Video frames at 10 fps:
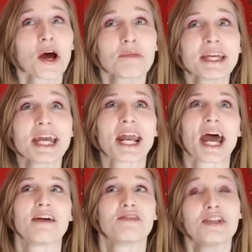on me, and I
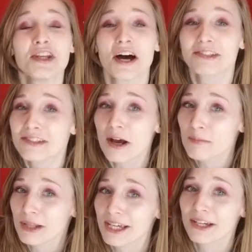have not
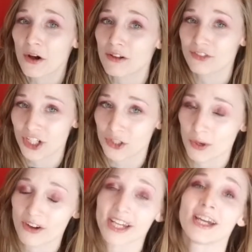stopped playing all of
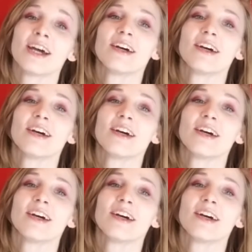January,